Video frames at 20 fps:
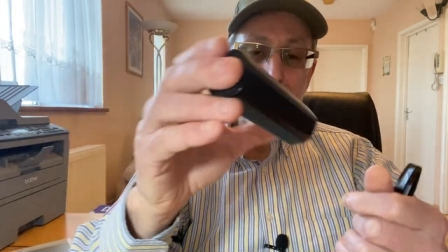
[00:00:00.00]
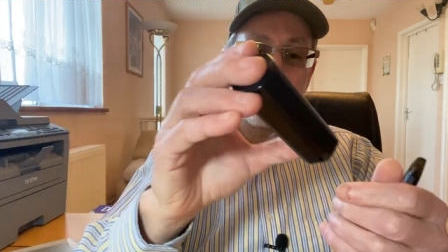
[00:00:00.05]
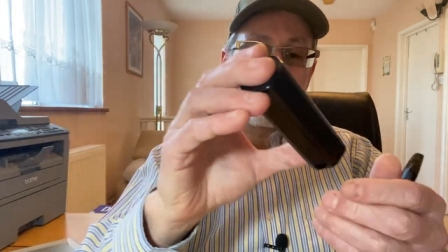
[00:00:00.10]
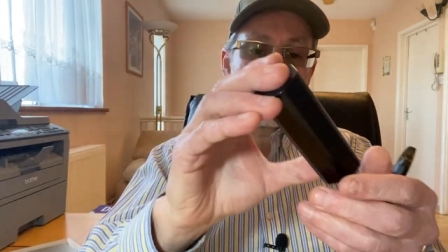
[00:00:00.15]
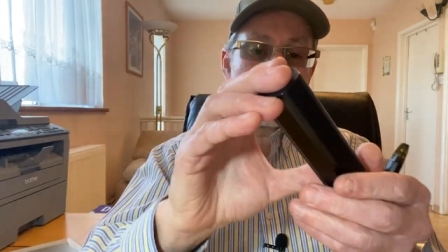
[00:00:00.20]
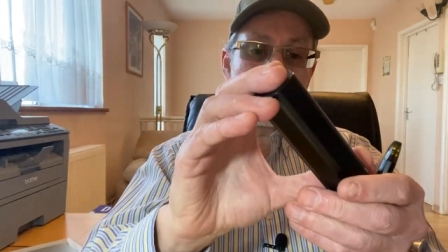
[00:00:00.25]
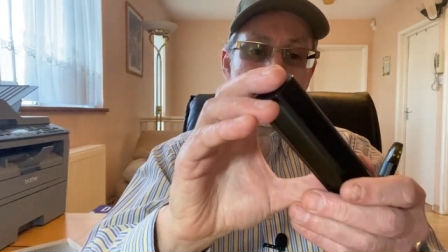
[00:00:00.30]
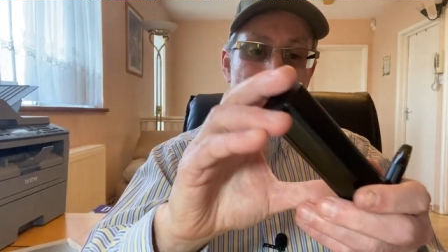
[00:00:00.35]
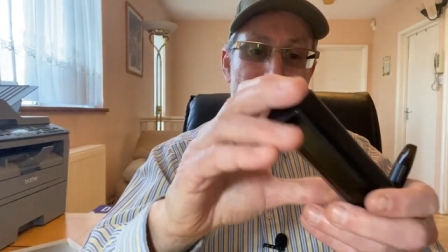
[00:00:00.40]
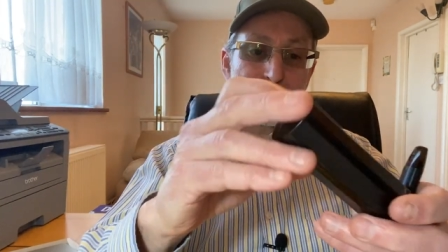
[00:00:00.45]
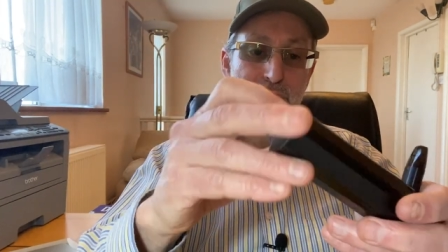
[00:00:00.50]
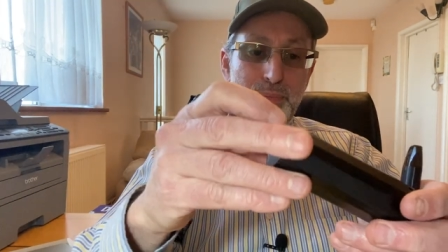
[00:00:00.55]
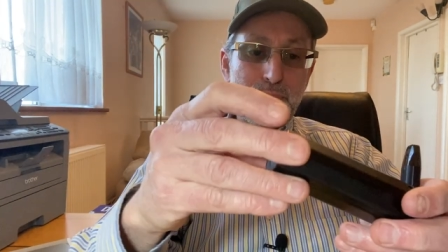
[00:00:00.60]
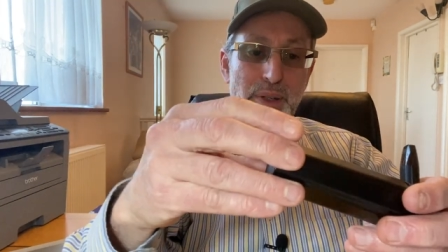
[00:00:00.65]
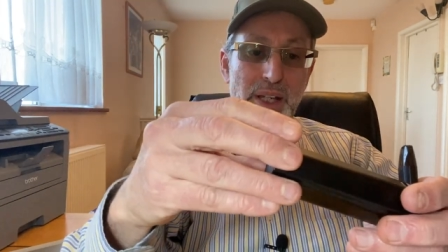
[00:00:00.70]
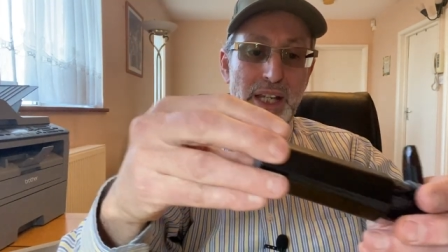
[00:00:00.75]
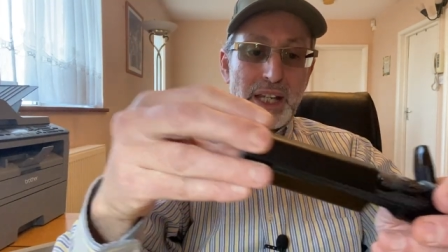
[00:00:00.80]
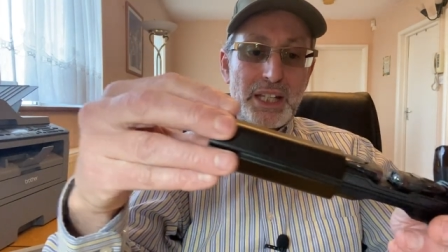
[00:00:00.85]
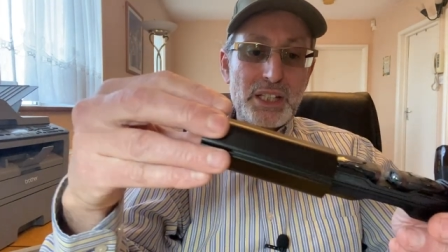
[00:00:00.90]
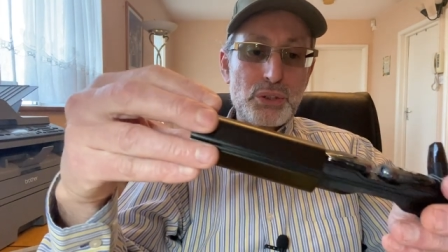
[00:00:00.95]
with
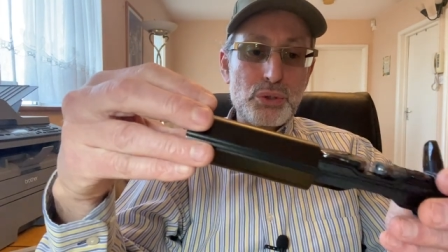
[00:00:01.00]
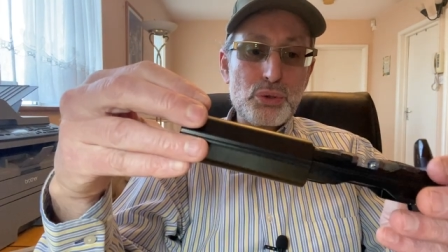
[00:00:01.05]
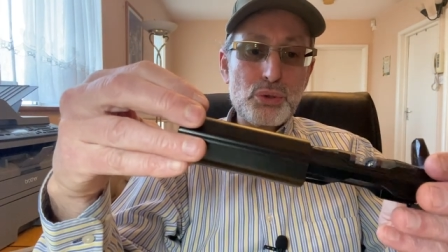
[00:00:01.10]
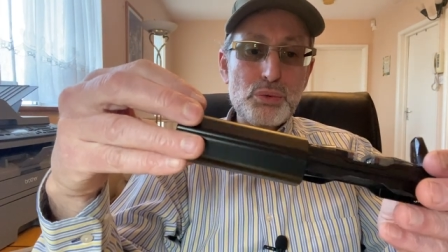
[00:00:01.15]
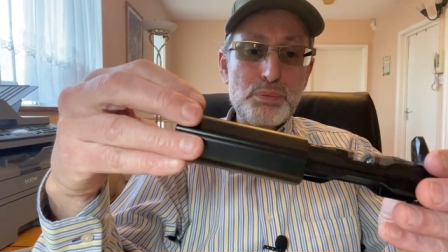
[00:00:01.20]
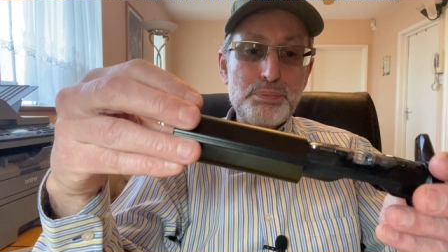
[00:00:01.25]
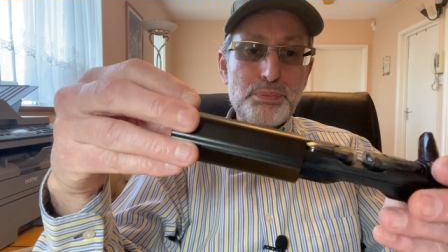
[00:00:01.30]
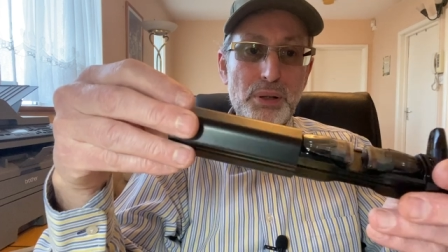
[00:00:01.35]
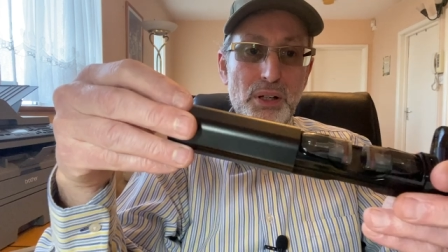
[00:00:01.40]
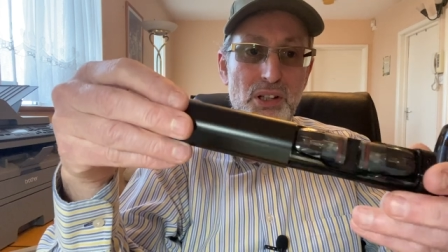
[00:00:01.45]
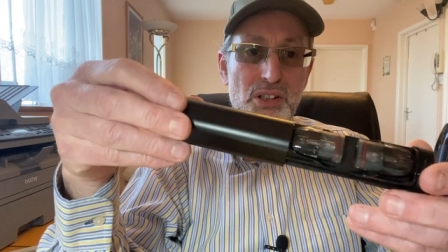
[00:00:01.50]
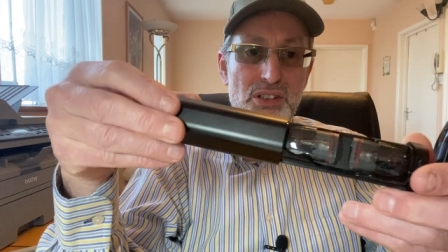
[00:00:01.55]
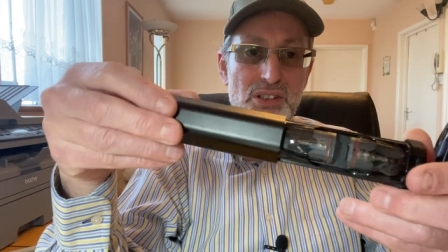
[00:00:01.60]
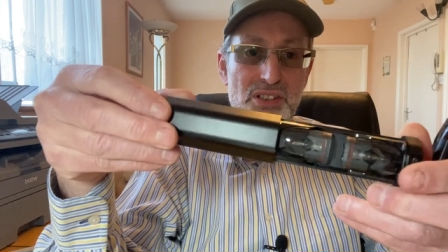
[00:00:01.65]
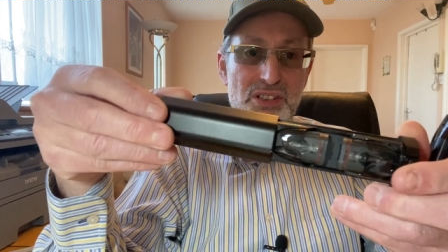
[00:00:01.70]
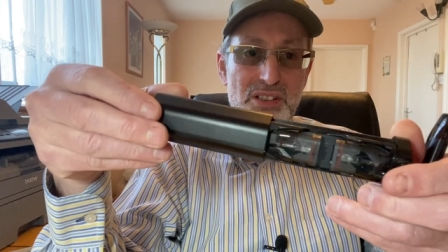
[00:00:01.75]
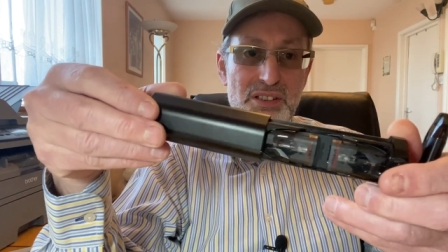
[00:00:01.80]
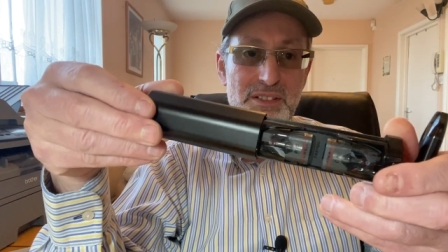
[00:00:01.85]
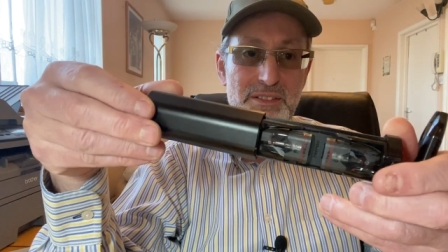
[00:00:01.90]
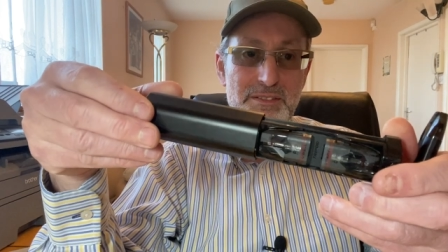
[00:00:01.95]
spare two
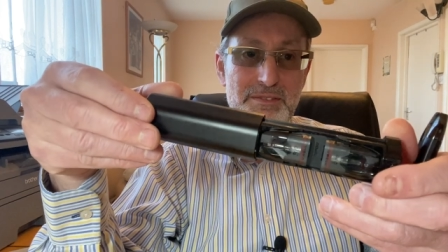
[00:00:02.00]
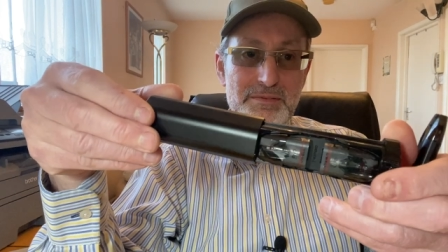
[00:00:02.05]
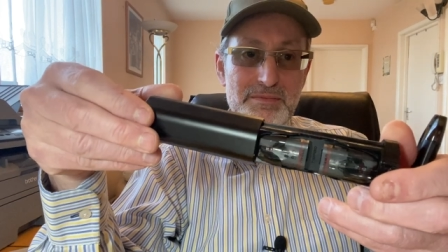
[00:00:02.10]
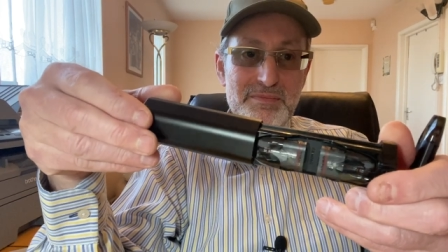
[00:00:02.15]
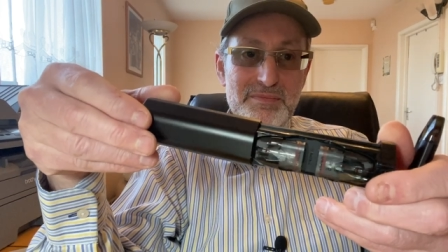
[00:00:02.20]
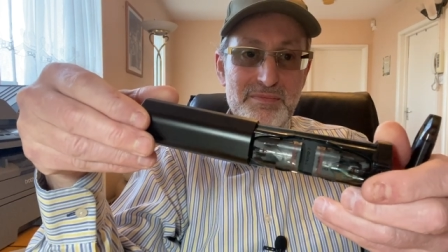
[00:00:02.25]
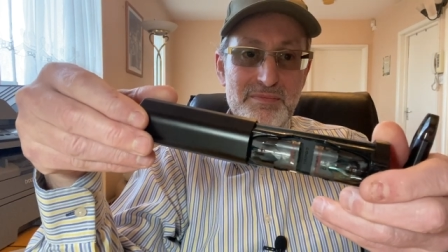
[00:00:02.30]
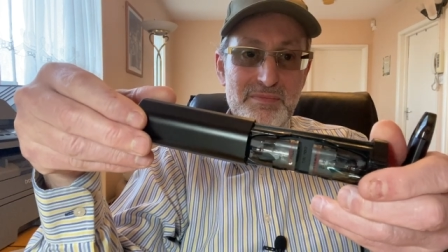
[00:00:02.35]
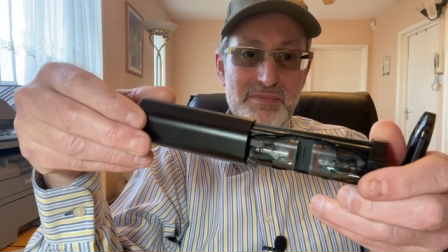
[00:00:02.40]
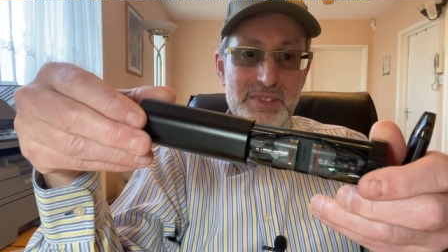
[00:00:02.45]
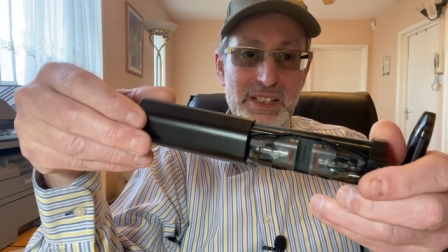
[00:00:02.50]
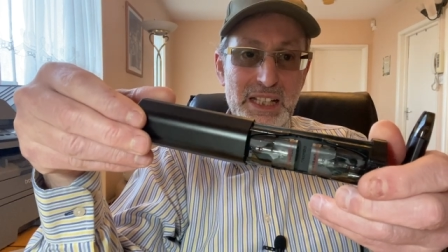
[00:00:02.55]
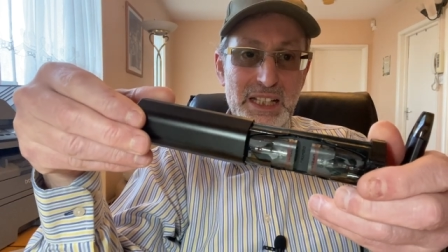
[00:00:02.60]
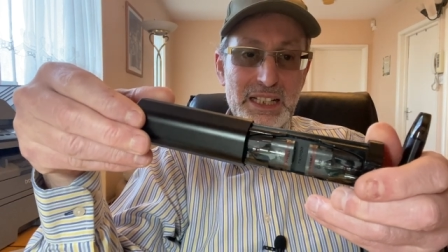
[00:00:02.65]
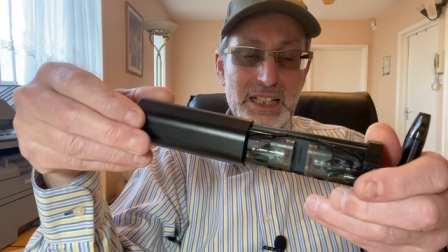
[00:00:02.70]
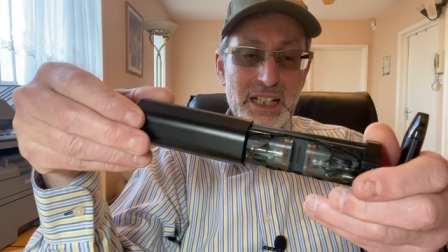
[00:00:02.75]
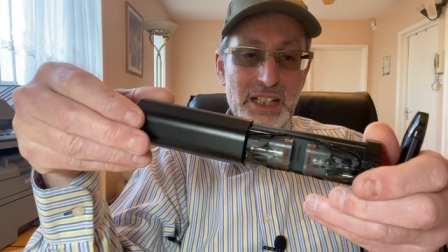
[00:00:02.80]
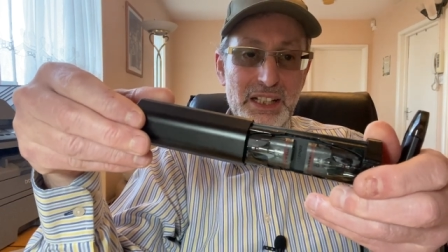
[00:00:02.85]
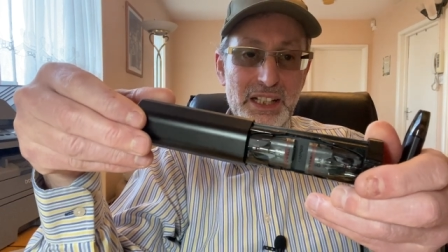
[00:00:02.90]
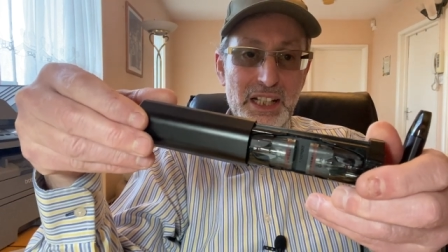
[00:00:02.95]
pods. They
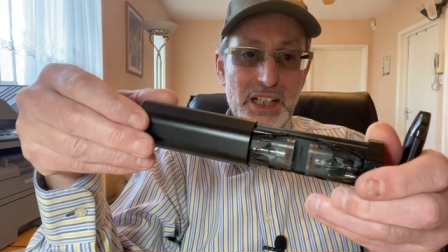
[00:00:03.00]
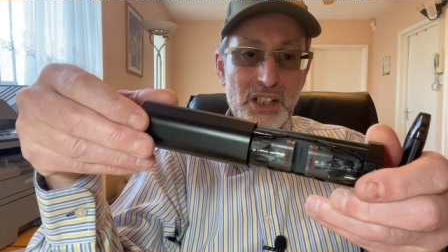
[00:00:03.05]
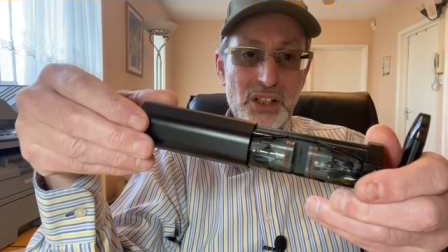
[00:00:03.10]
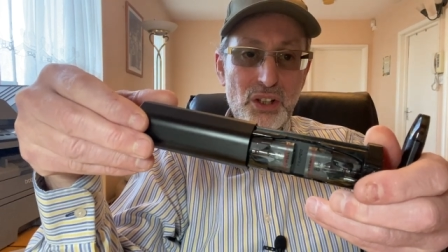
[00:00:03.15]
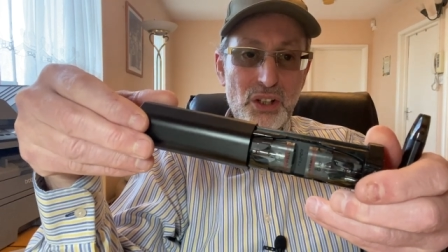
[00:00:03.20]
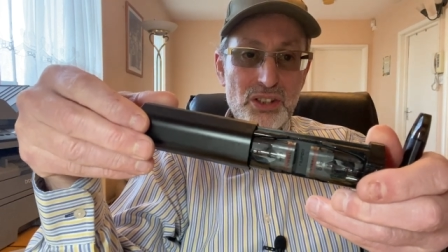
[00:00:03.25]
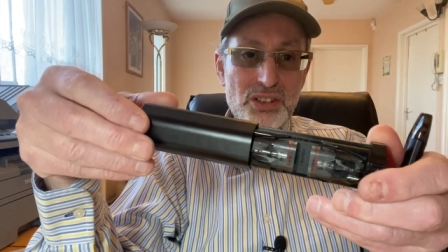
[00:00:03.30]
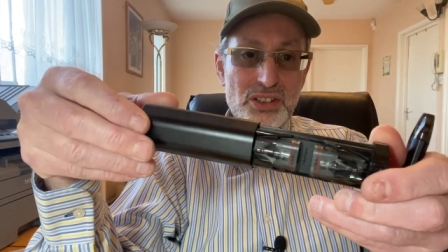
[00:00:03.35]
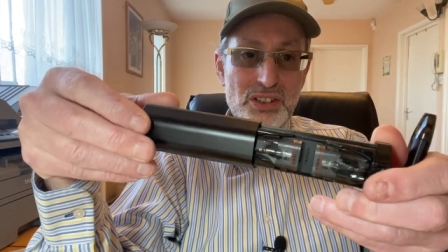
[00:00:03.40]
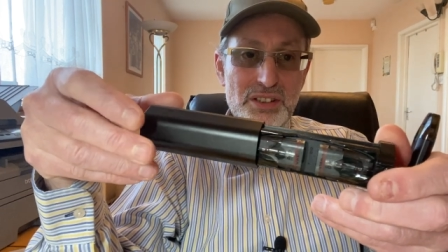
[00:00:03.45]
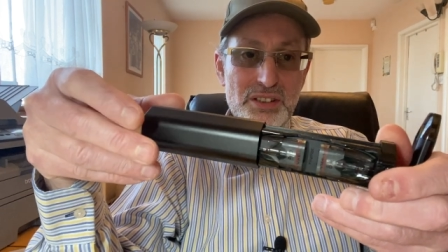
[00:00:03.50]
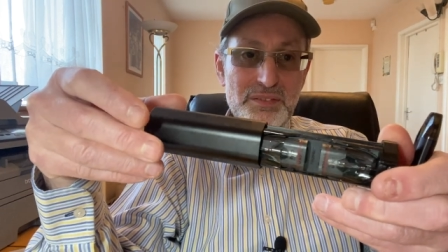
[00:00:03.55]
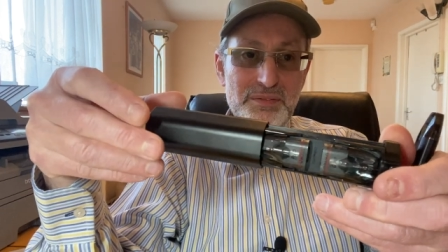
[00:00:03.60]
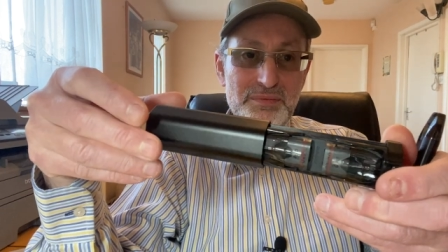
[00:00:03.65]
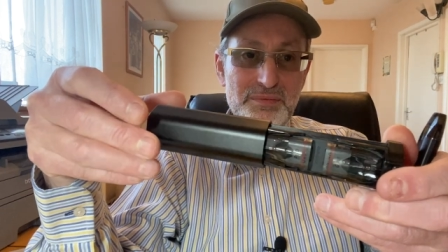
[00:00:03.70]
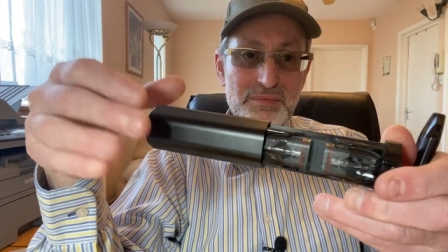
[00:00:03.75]
can't get lost.